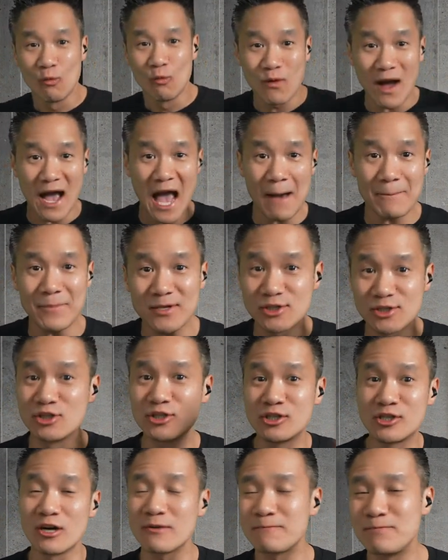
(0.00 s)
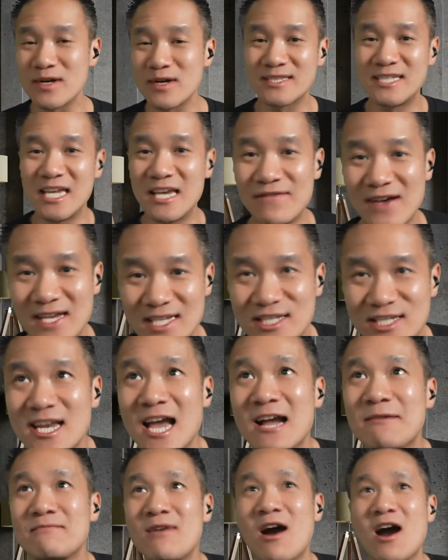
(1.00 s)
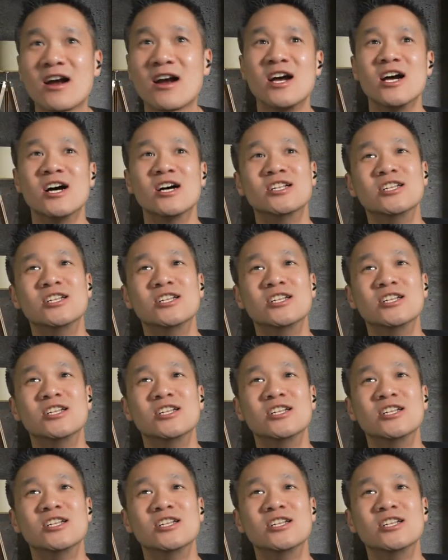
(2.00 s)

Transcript: What happened to Cookbook Diva check mark?